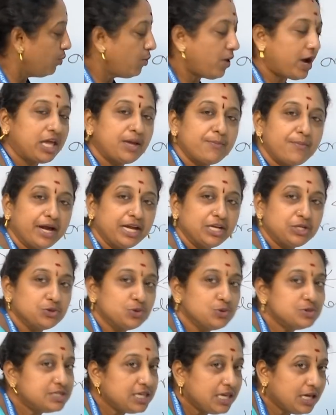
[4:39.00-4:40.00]
y by 2
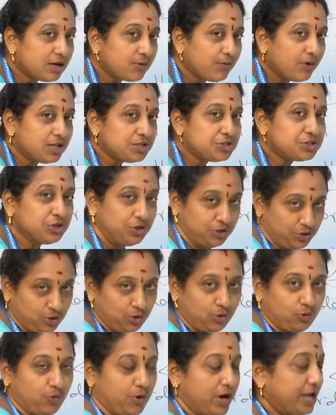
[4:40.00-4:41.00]
is equal to
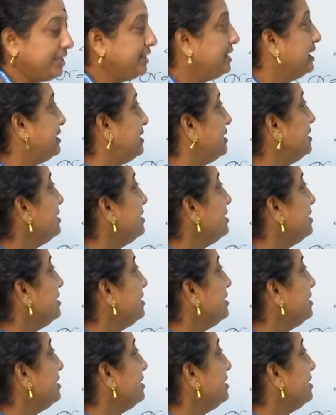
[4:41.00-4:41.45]
1. That